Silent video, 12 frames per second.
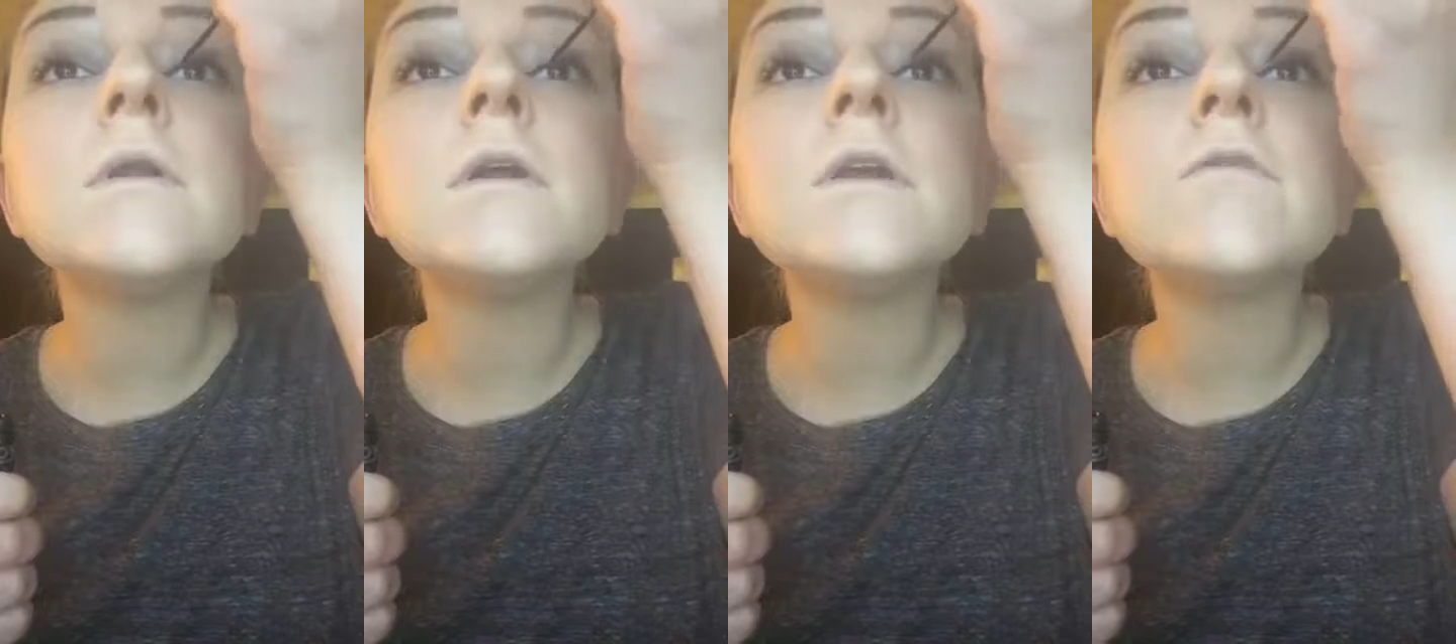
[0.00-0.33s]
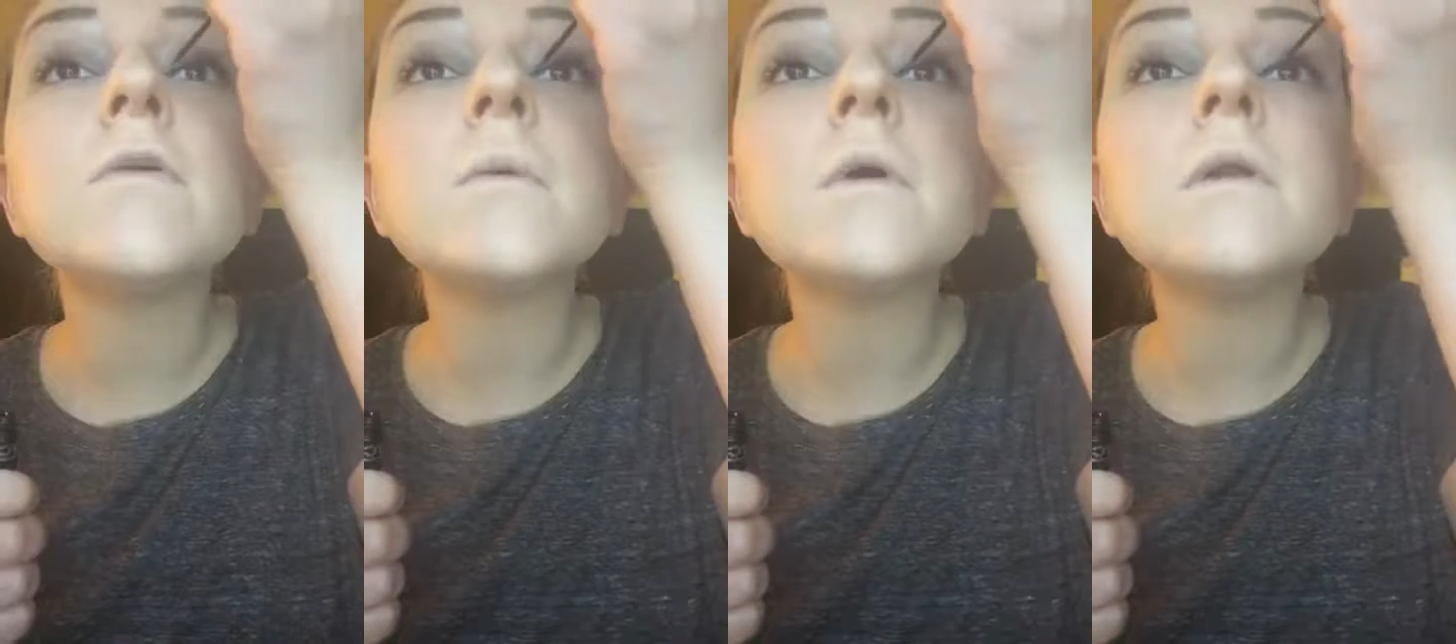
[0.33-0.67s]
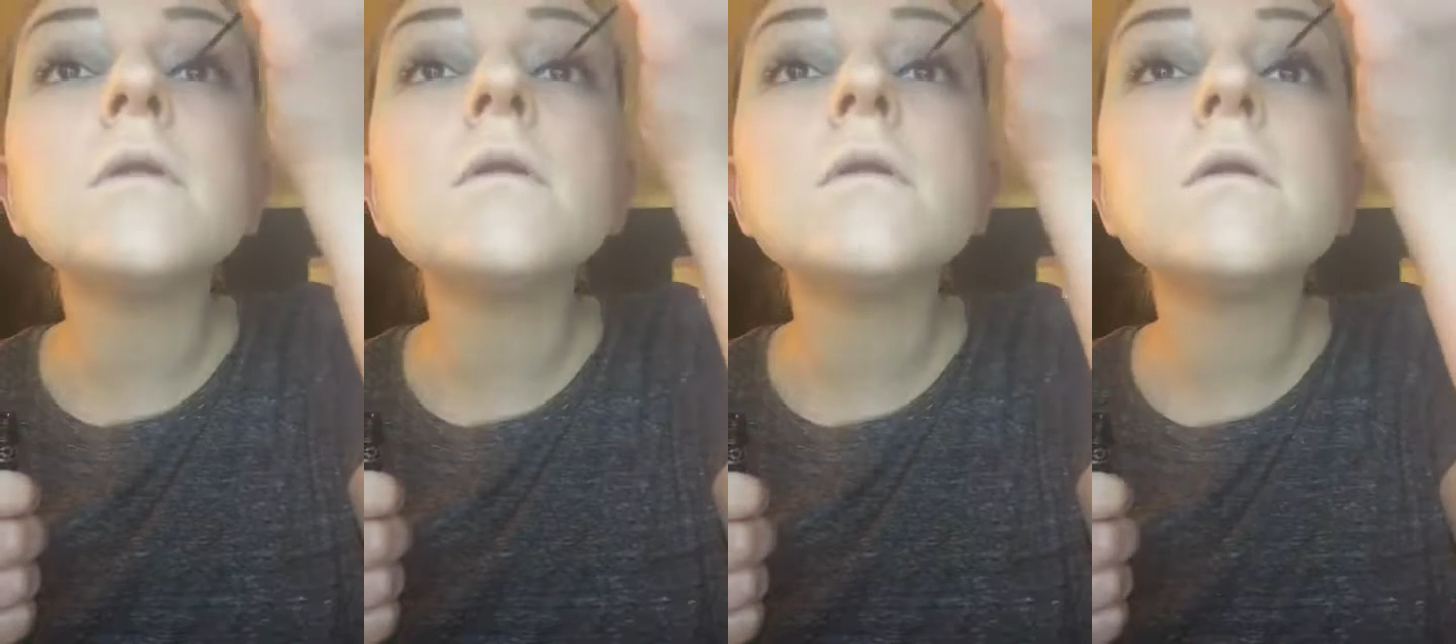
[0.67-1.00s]
a different
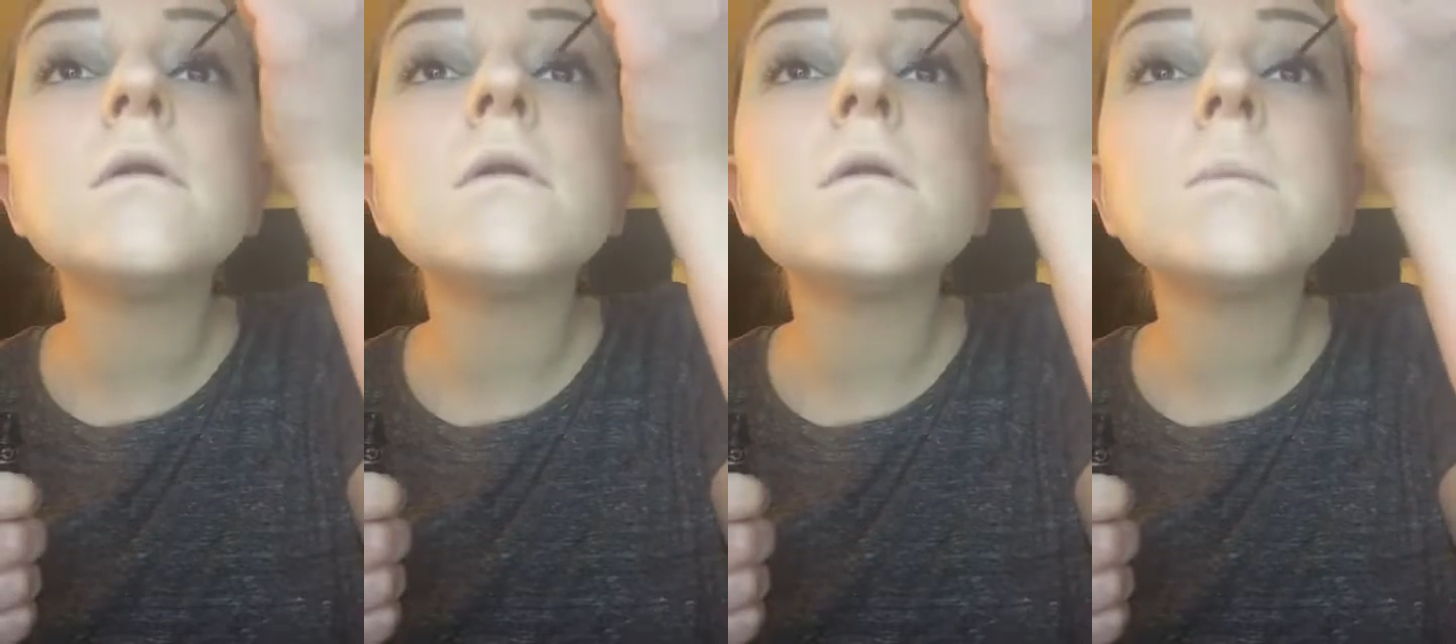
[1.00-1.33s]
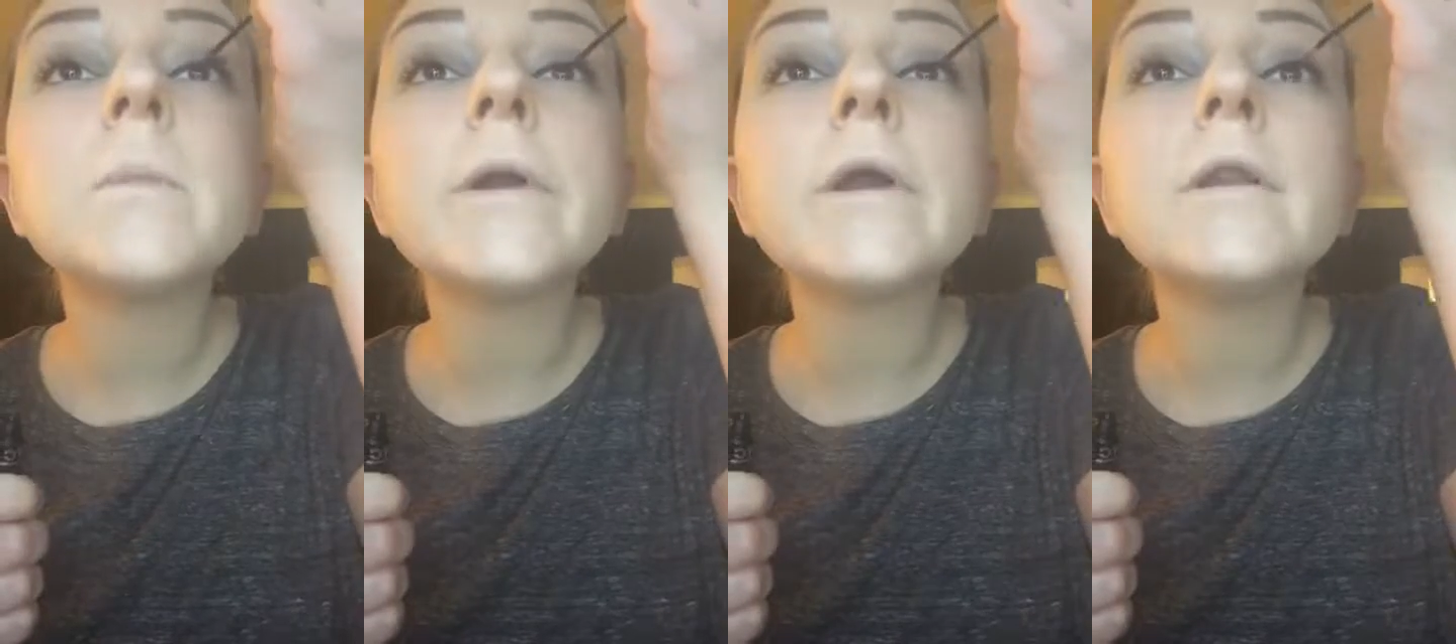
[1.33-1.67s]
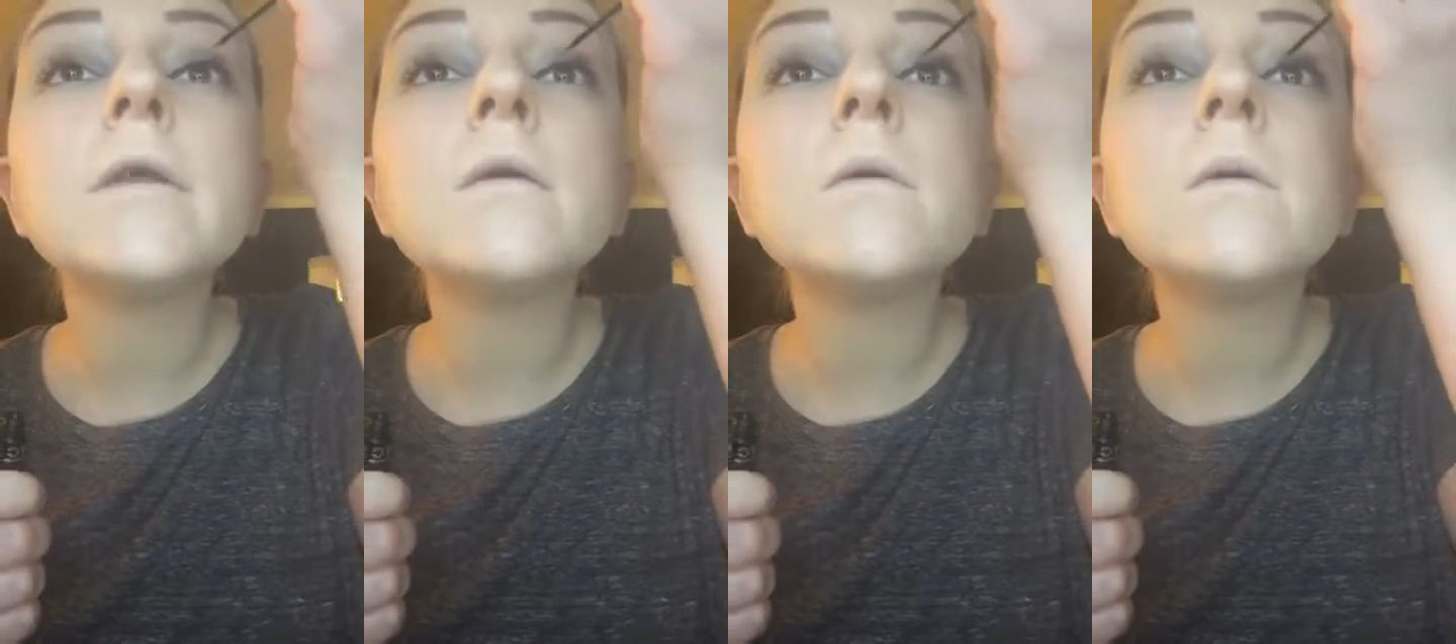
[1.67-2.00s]
one, brand
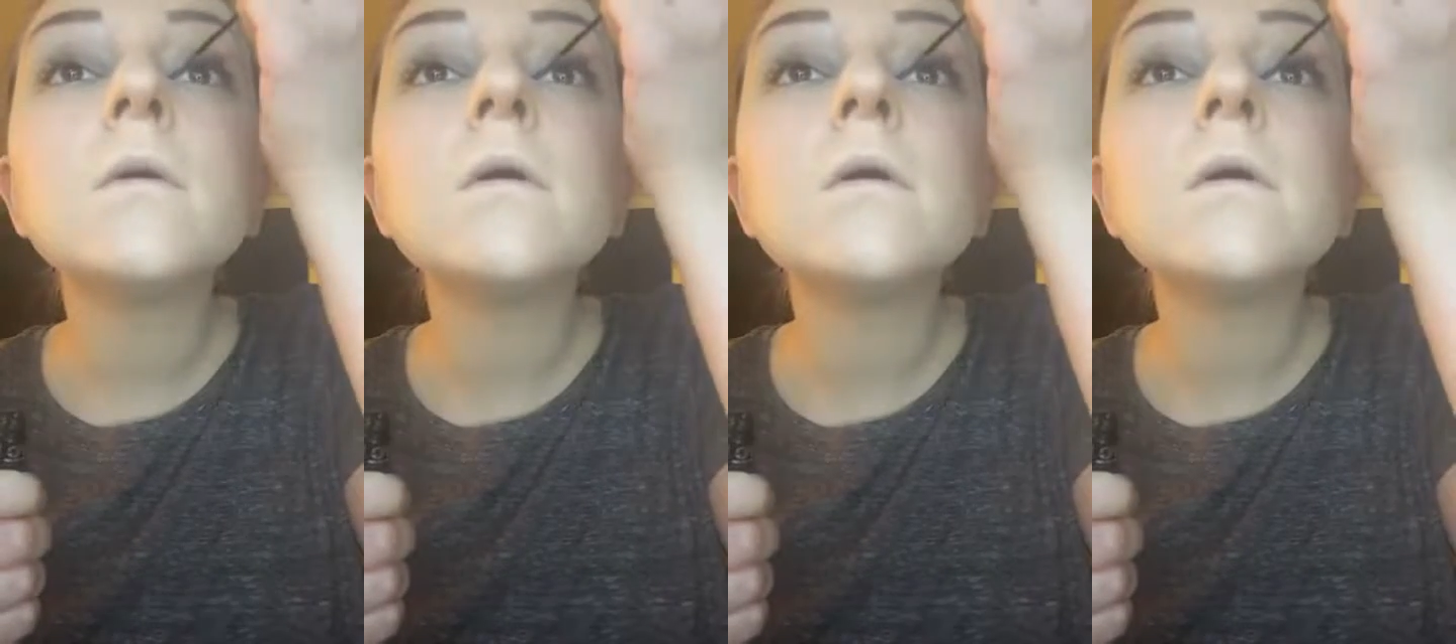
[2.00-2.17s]
new.